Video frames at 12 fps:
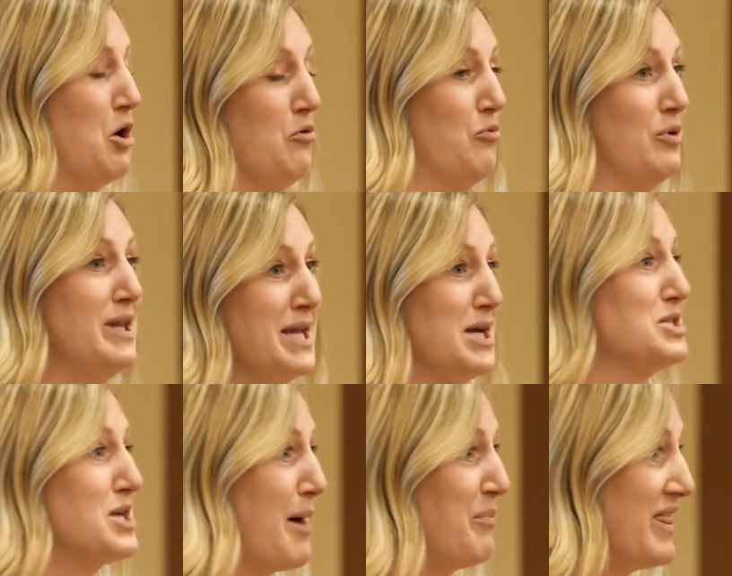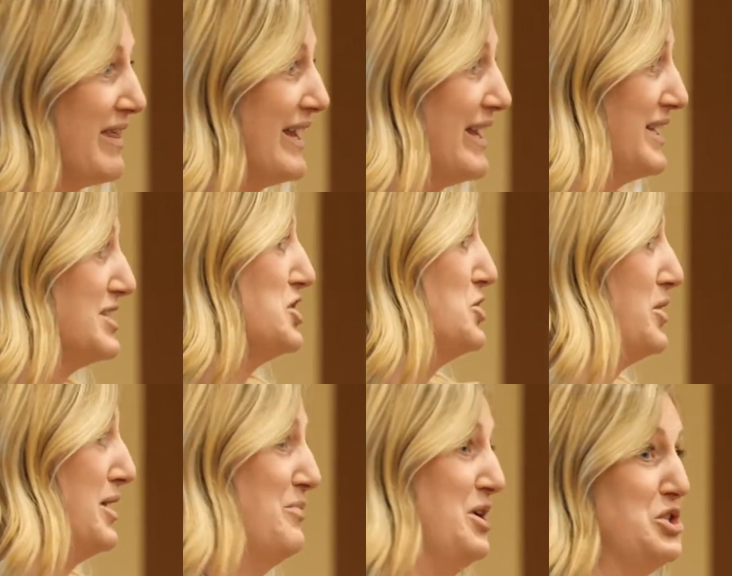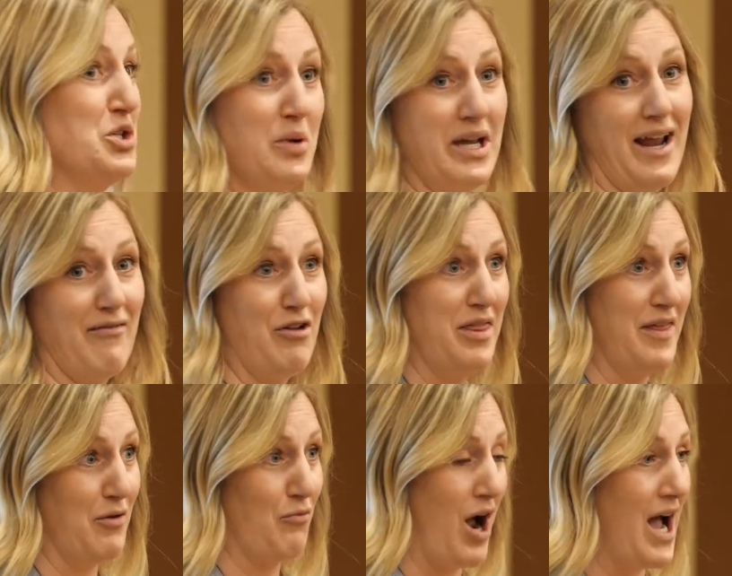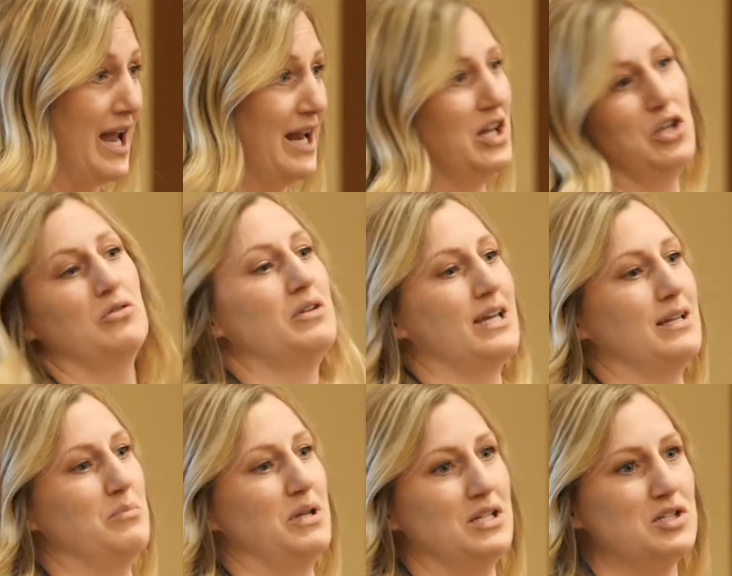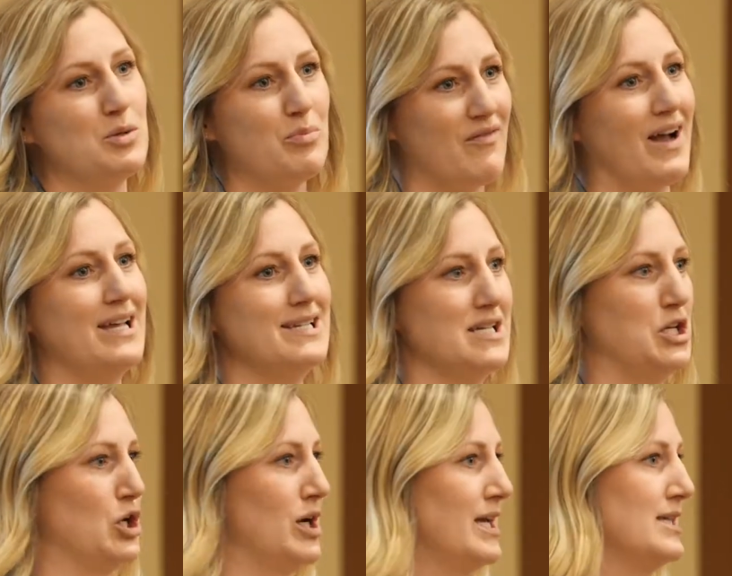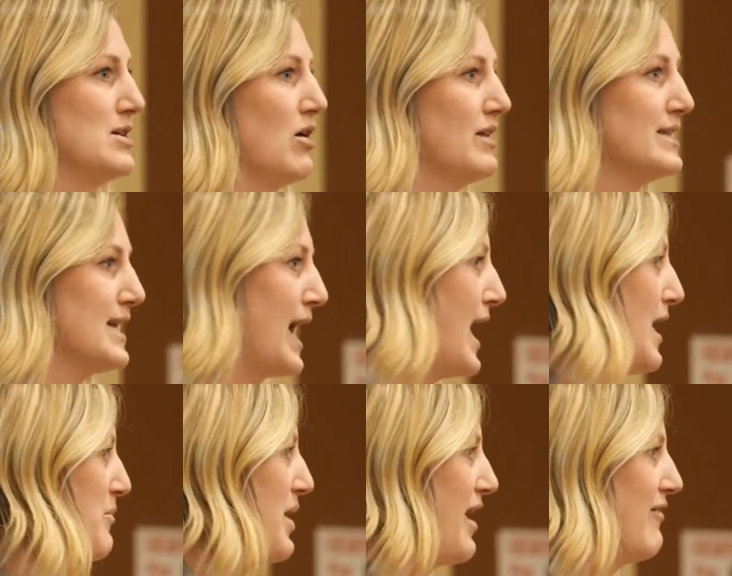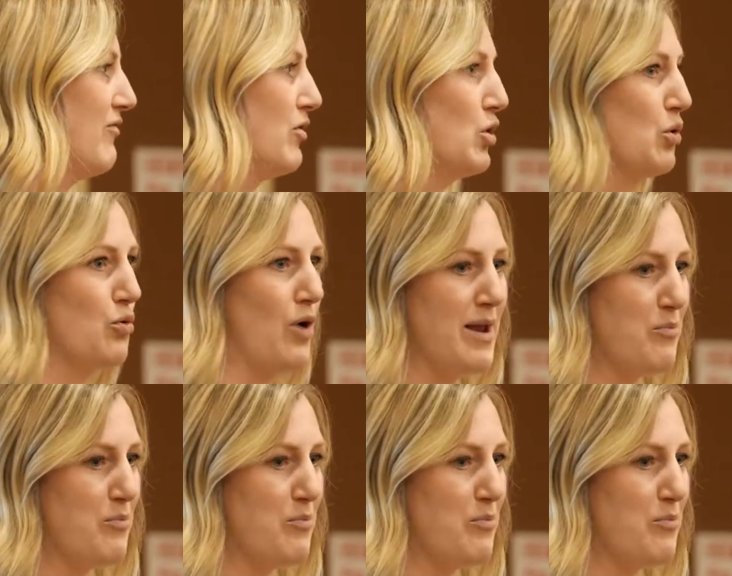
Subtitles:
really on top of things, you can be doing everything right, you can be supervising your kids all the time, have great